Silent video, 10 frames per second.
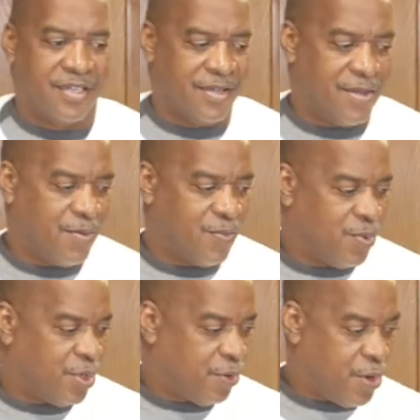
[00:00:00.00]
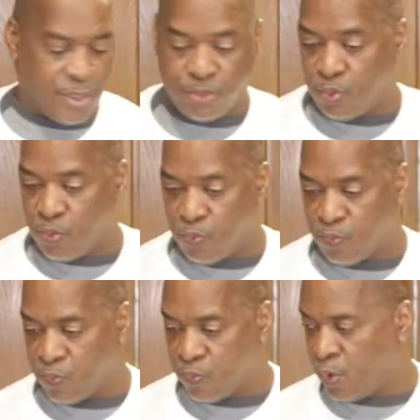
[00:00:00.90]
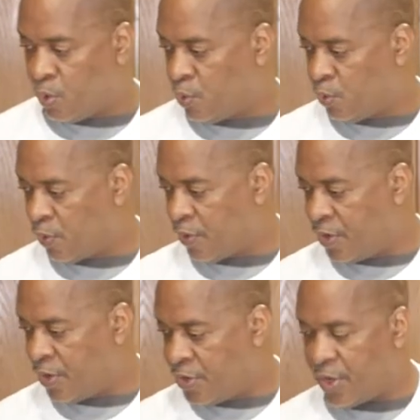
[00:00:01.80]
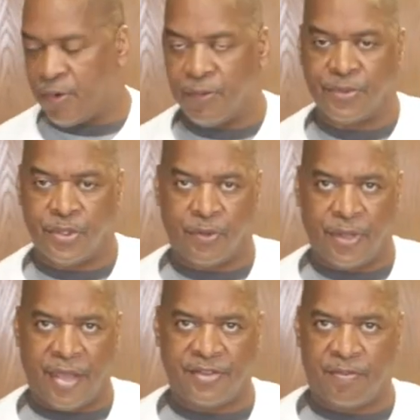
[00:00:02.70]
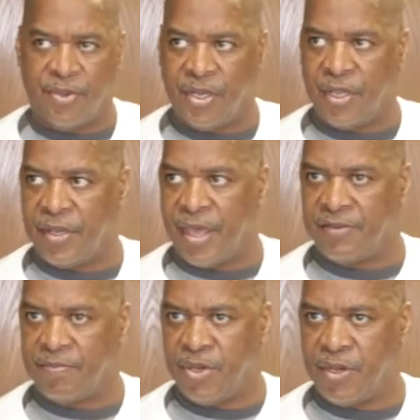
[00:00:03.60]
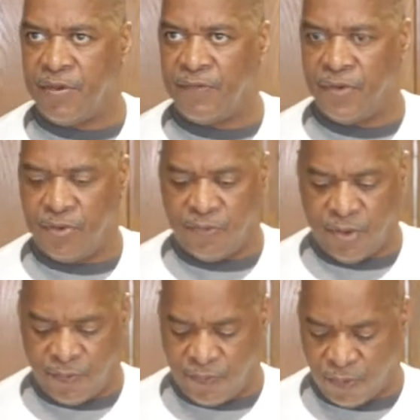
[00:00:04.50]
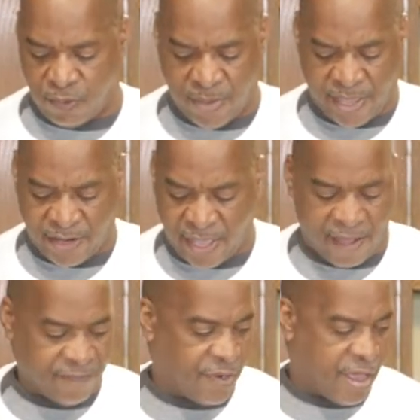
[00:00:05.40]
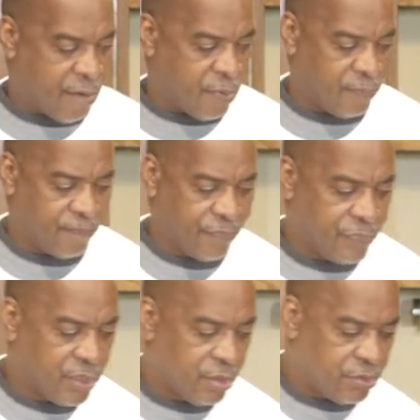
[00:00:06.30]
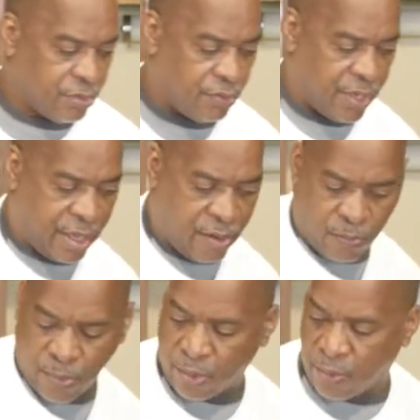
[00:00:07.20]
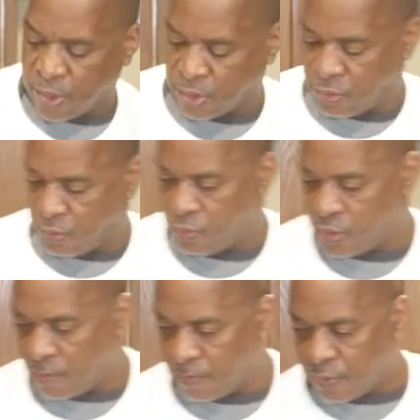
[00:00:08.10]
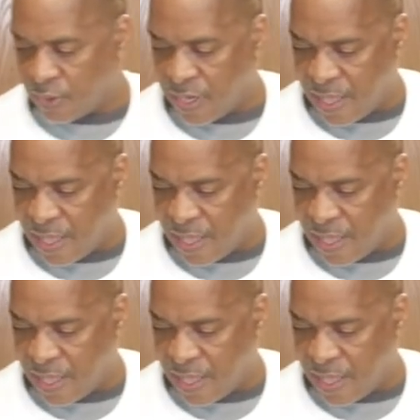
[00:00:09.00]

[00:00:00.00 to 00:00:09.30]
uh, we're going to roll the dough. So that's been in that's been in the refrigerator for about a half an hour. So now we're going to jump on